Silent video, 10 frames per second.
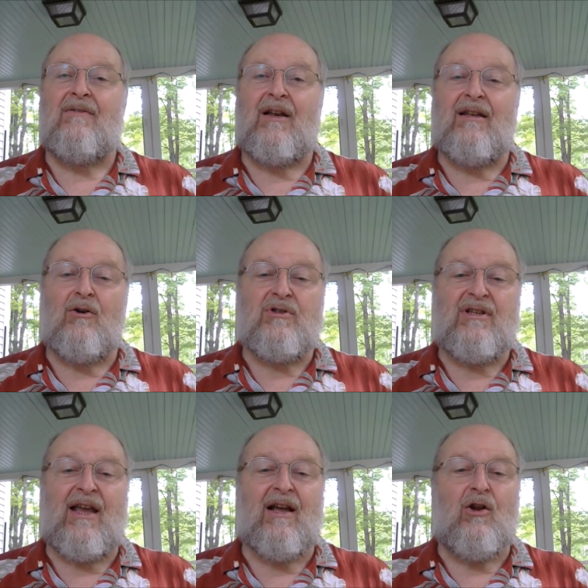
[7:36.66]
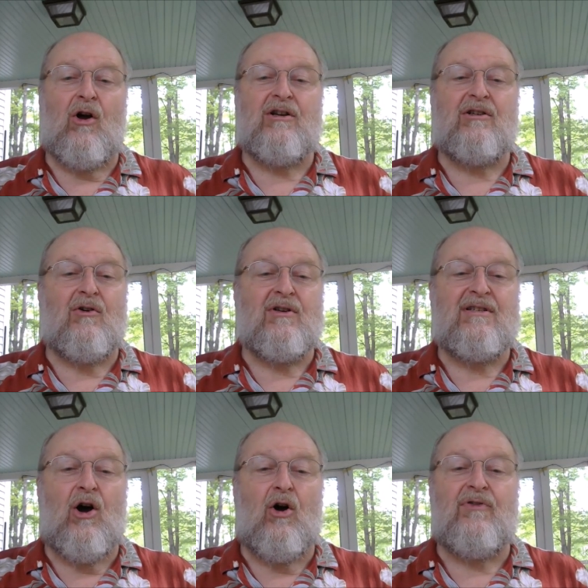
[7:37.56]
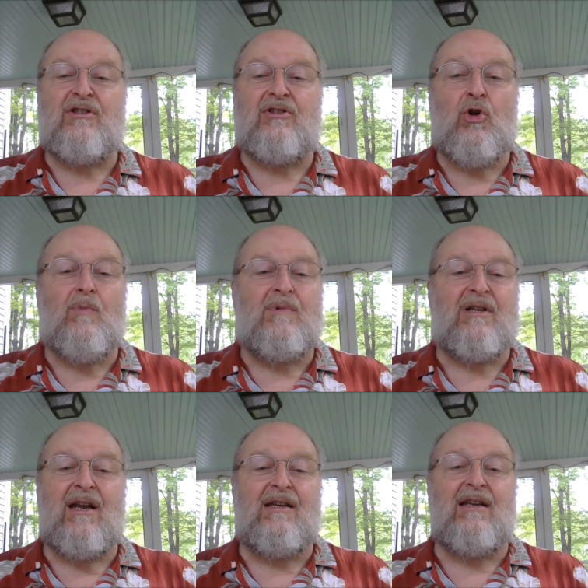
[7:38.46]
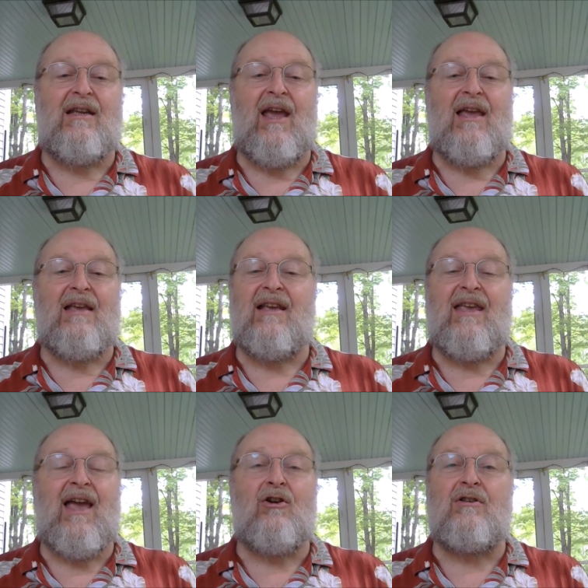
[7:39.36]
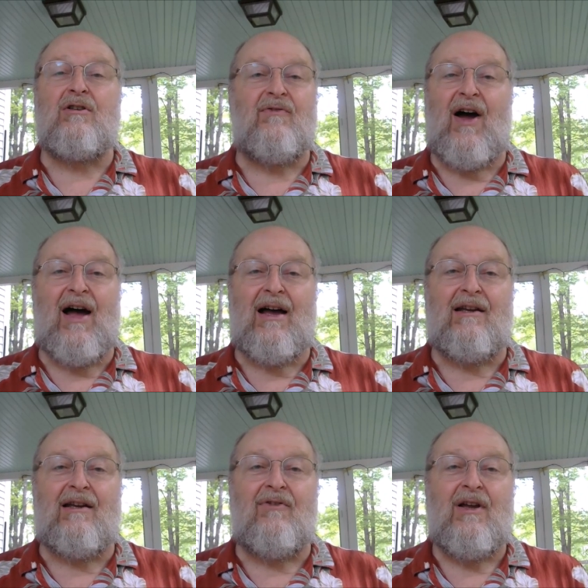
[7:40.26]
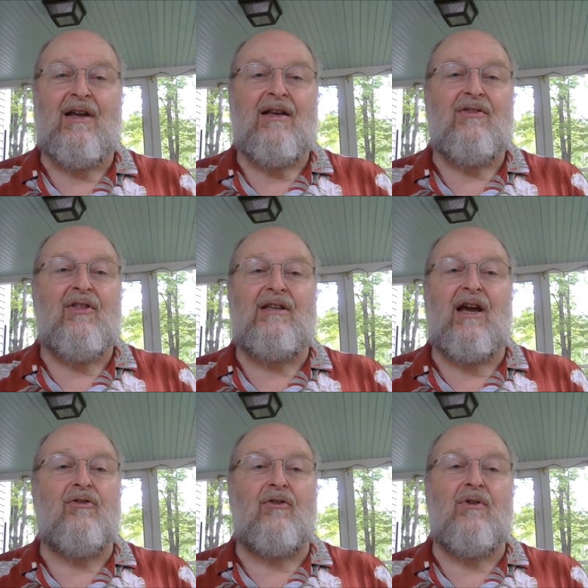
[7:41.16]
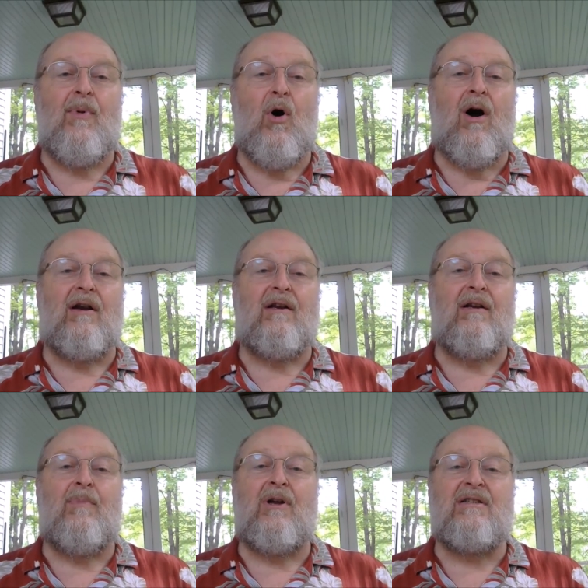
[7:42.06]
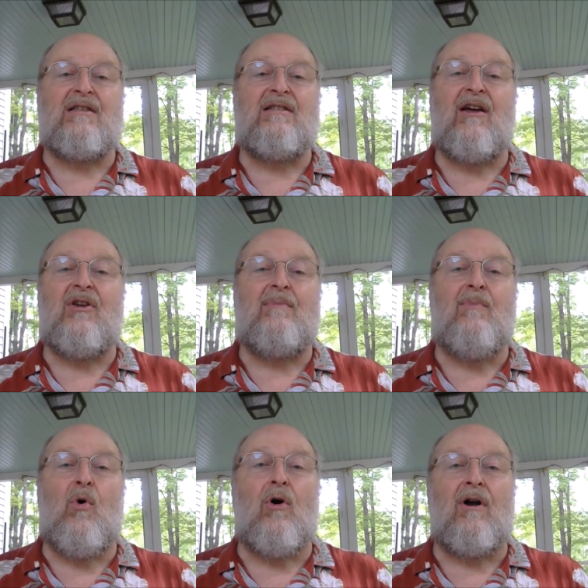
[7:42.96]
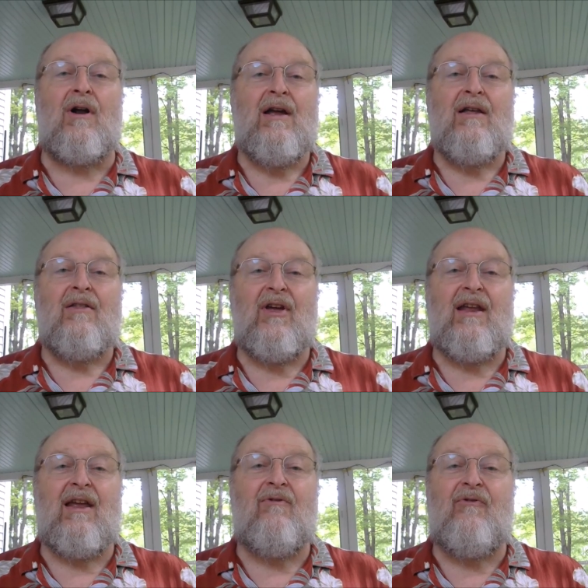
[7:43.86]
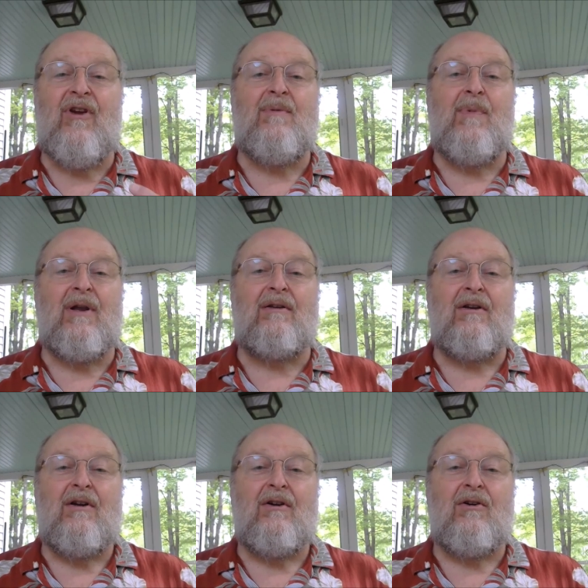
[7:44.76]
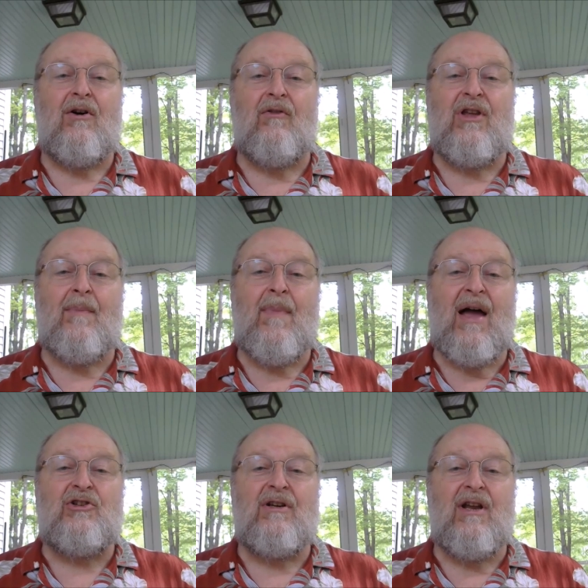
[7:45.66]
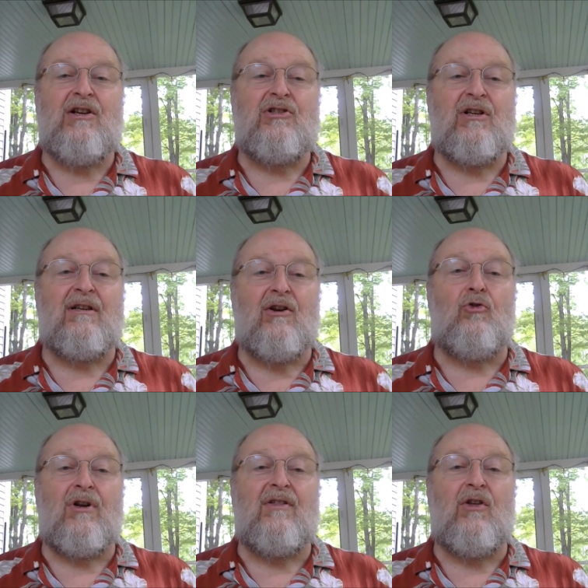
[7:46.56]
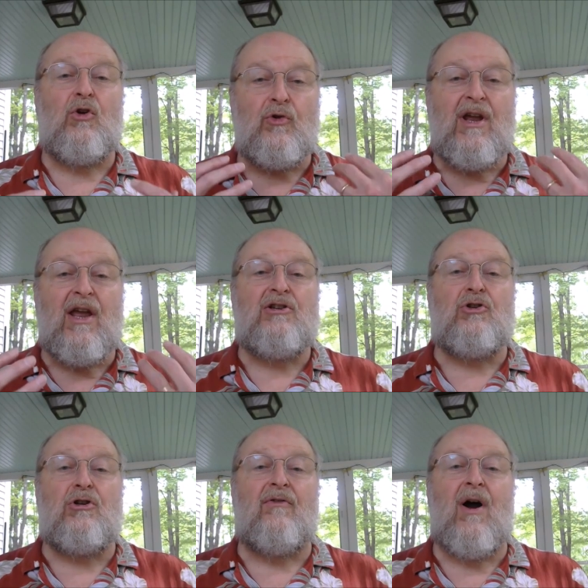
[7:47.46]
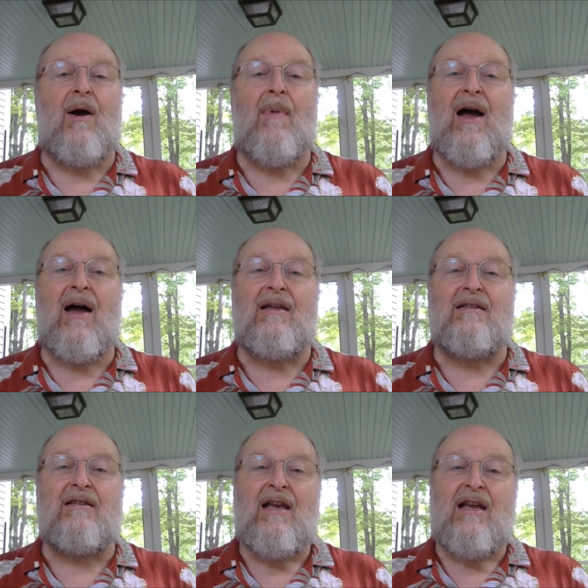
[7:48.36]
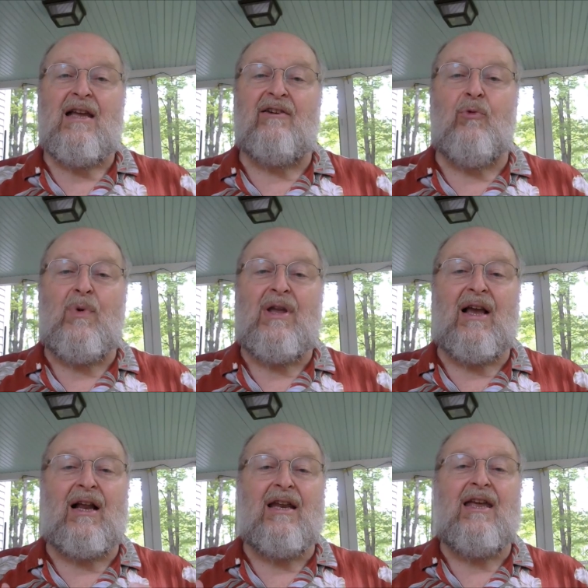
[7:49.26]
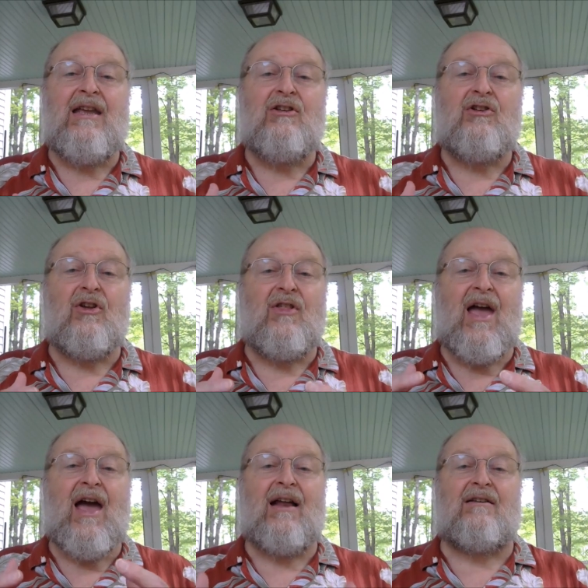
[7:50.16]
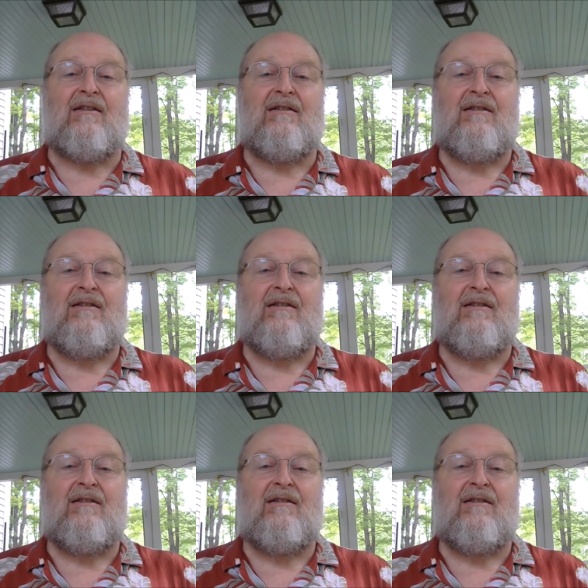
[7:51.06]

The little psychological self is doomed in any case. It cannot survive the death of the body because it's nothing more than a figment of the imagination, literally the creation of our minds. And if we cling to that